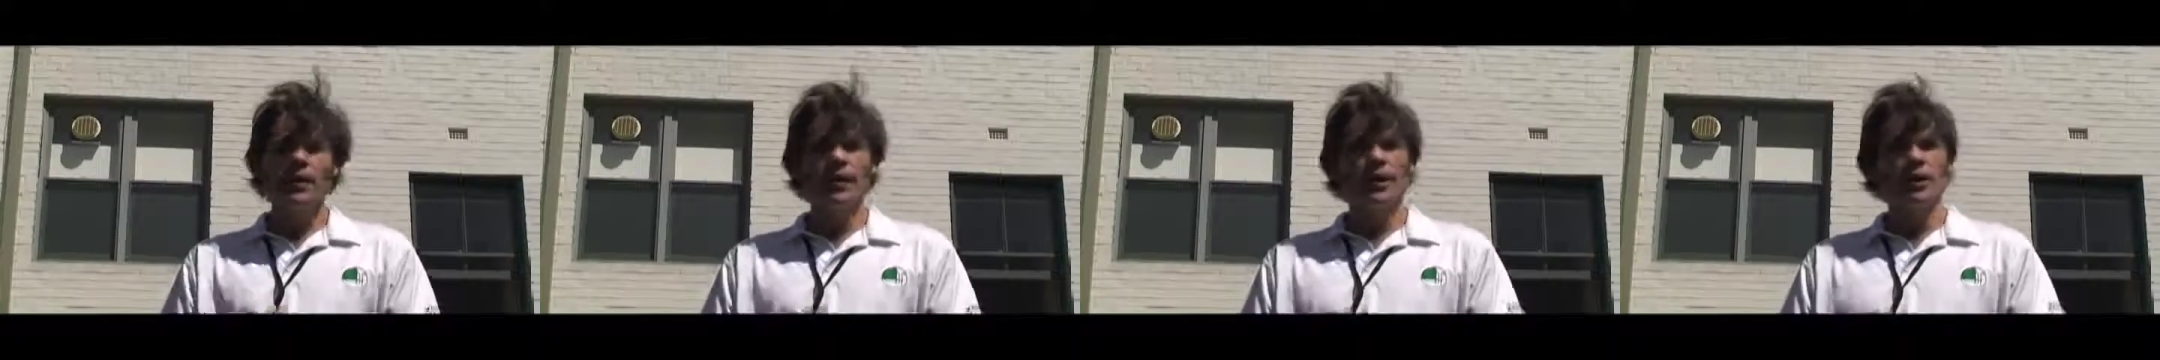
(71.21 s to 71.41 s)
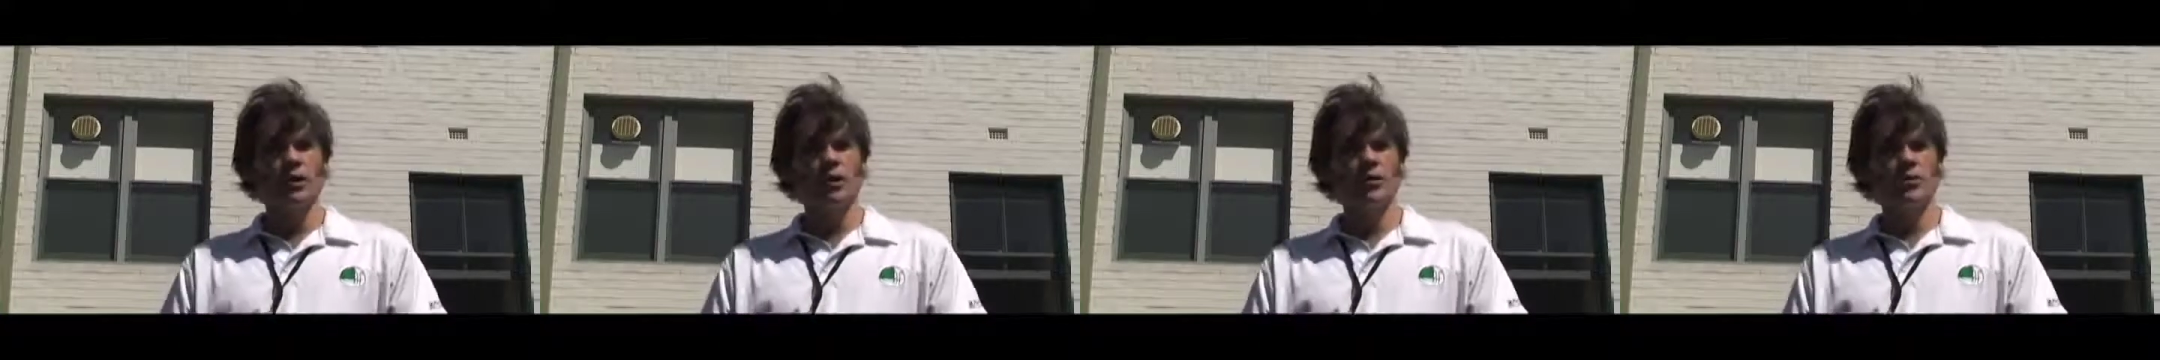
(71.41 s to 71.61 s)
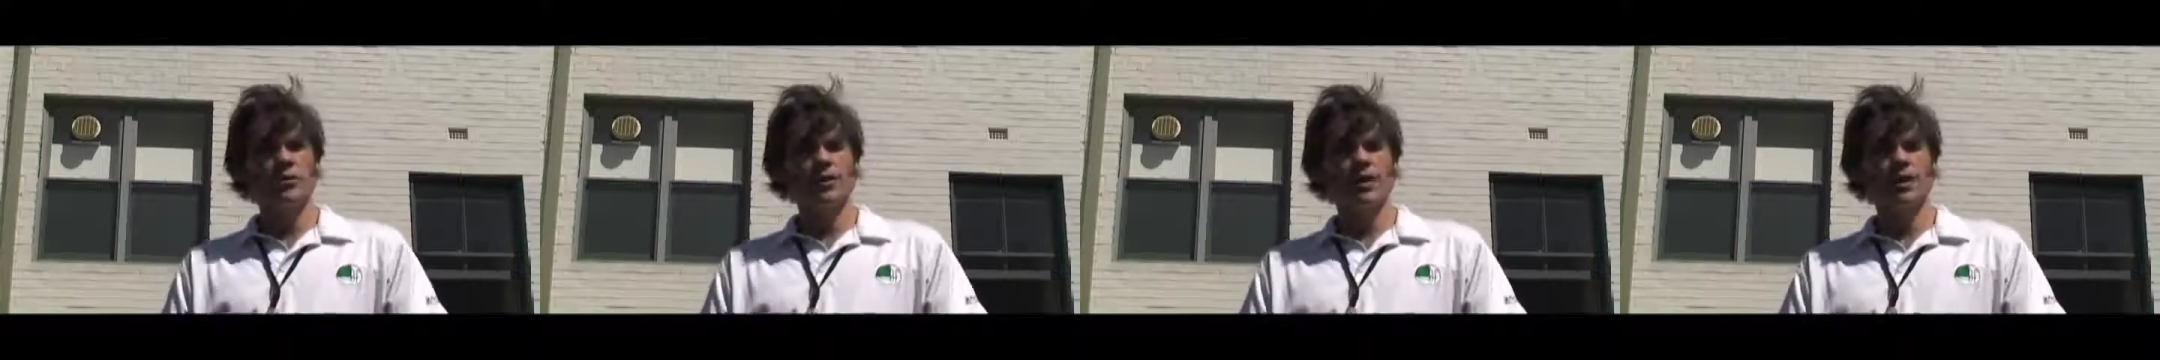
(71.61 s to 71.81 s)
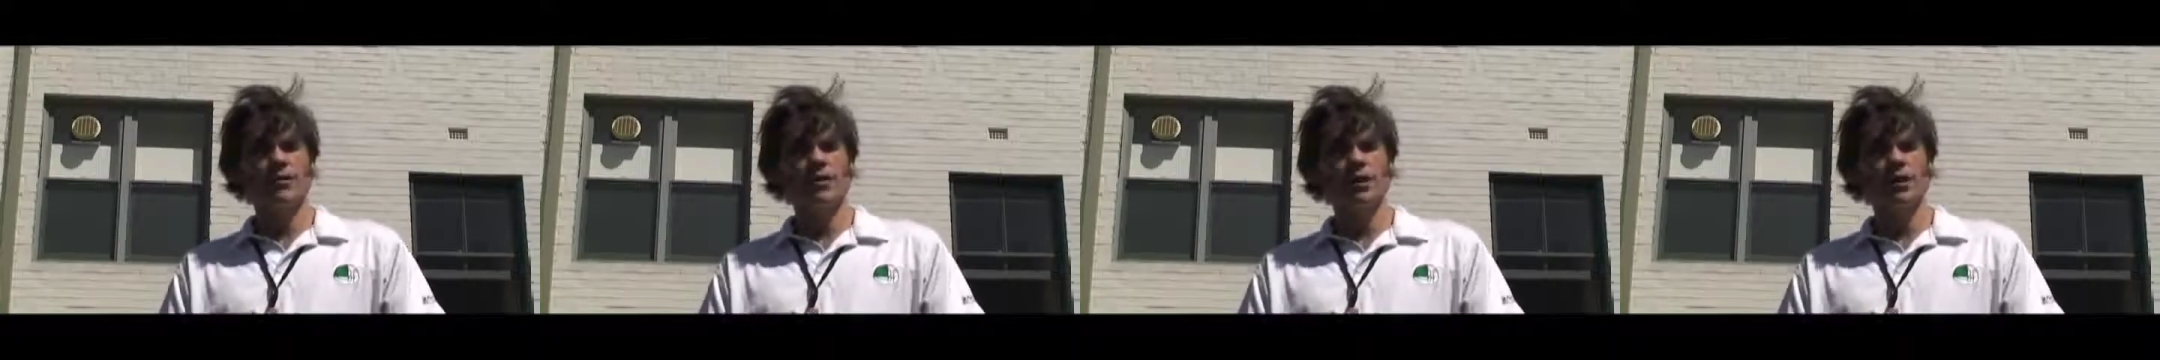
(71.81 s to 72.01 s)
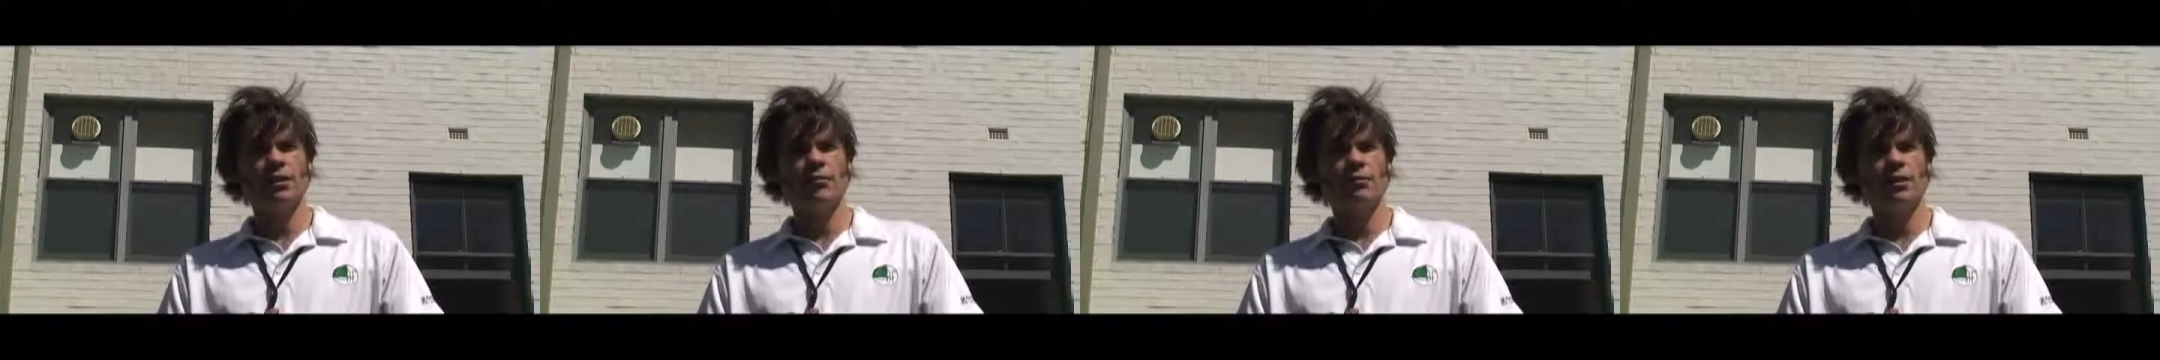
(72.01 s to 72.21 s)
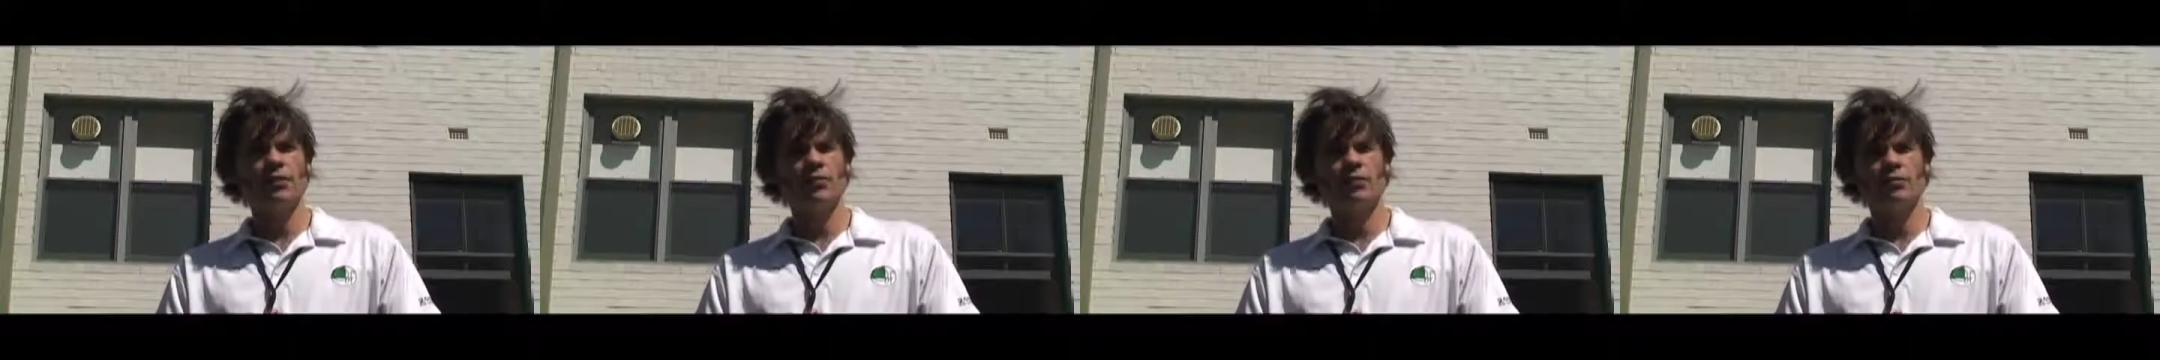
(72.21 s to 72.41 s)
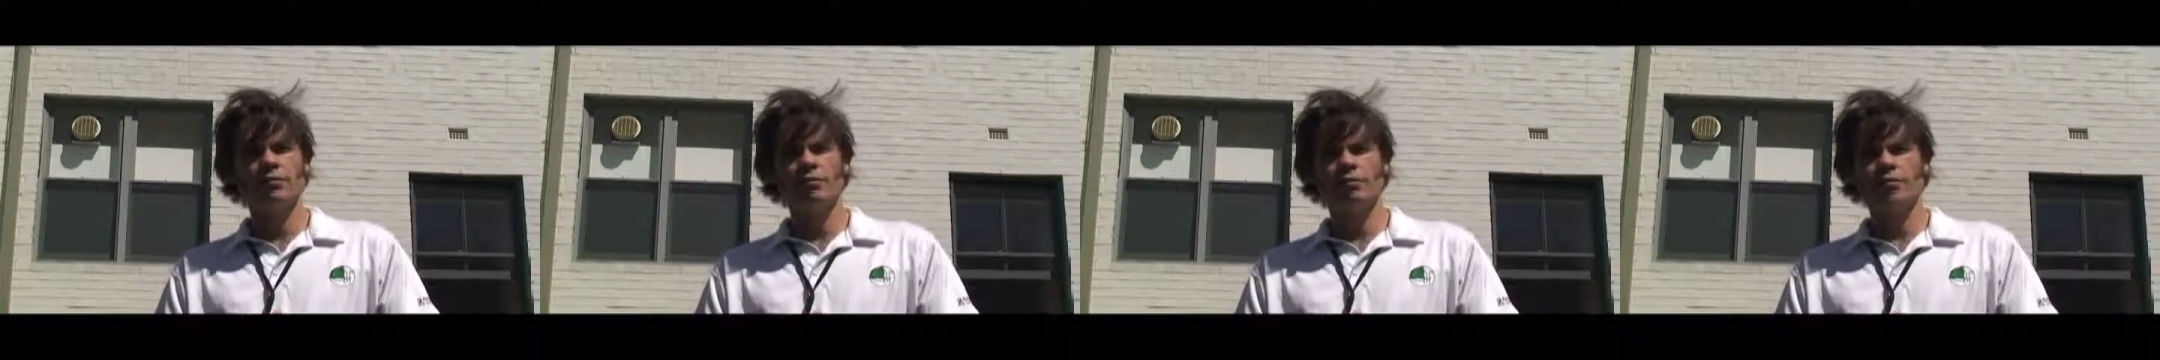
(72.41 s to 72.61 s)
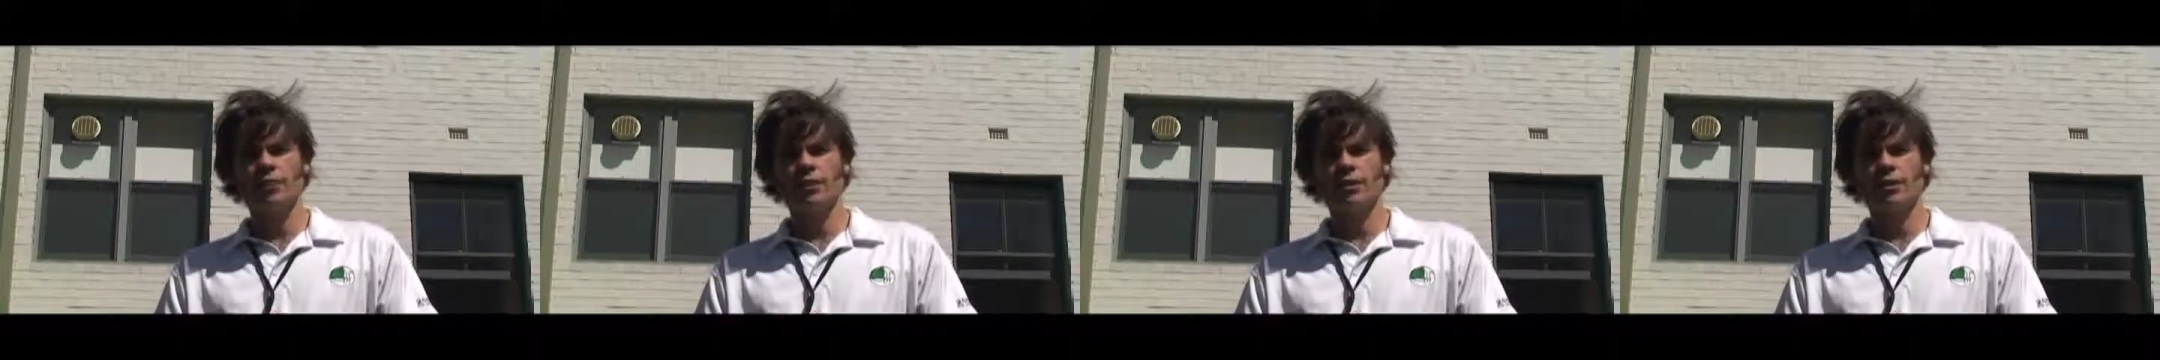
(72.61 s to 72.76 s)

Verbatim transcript: It also has elements of,